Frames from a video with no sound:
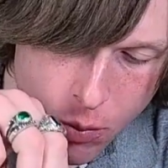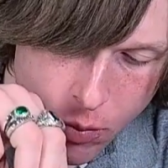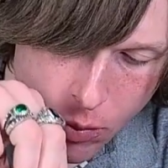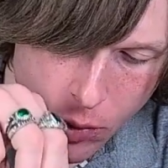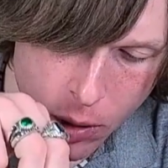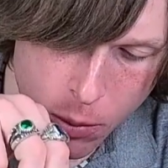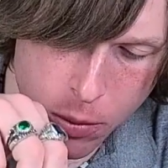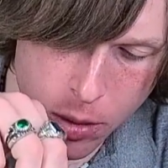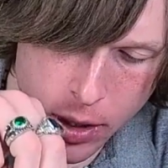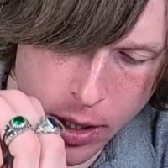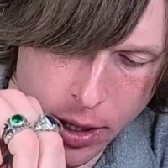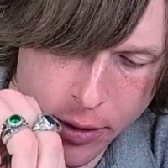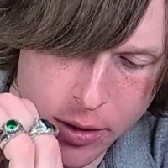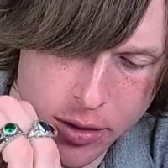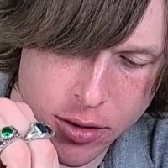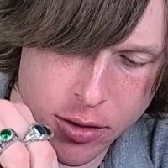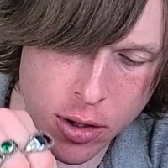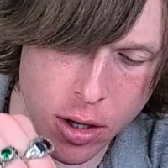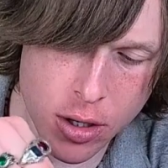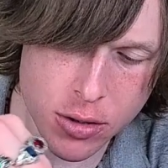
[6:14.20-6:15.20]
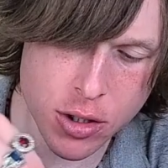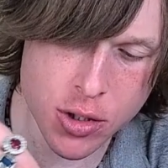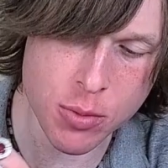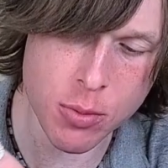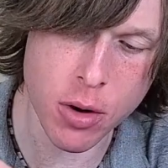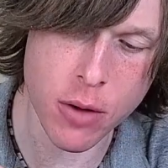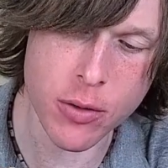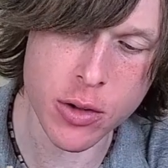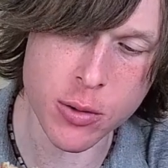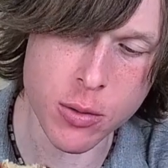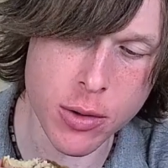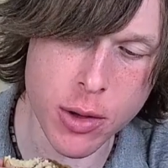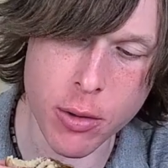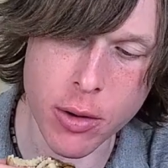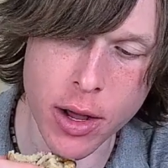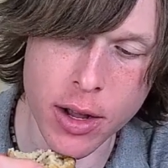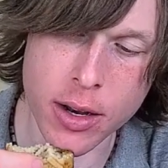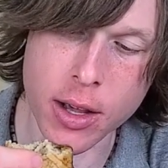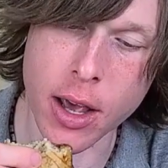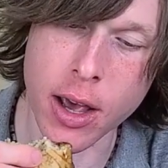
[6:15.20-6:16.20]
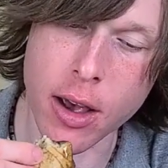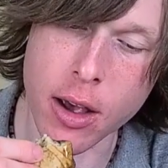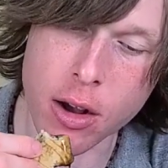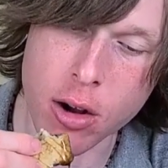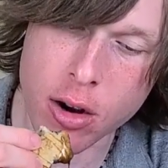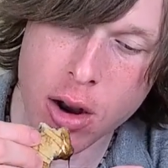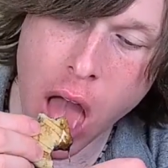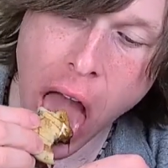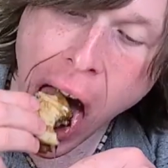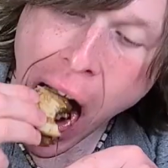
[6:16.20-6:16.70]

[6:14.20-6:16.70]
But yeah, the sausage muffins without any egg on it.